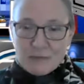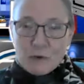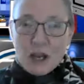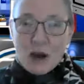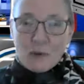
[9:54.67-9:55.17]

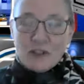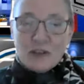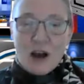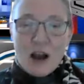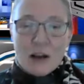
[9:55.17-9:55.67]
We always
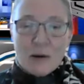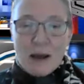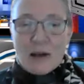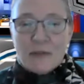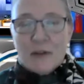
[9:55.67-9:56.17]
talk
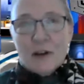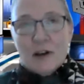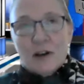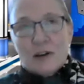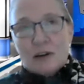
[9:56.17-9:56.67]
about,
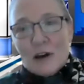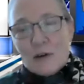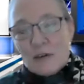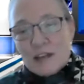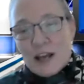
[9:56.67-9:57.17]

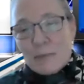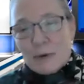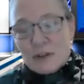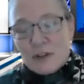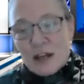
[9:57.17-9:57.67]
the
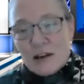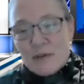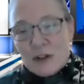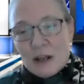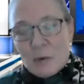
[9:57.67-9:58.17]
10% of
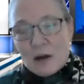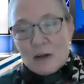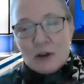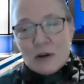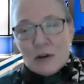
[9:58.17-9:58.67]
the
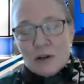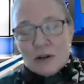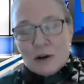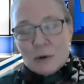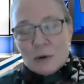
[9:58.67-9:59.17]
wealth,
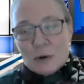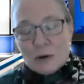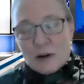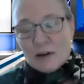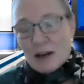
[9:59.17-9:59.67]

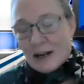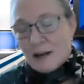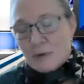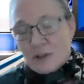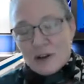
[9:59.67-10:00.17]
or
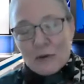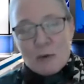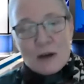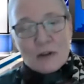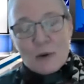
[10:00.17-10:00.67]
90% of the
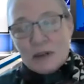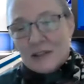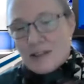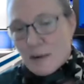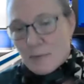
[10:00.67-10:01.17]
wealth going to
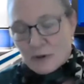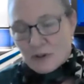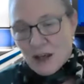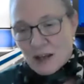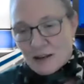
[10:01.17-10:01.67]

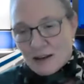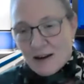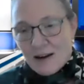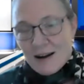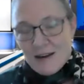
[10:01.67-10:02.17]
10%
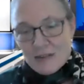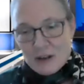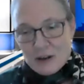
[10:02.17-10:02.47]
of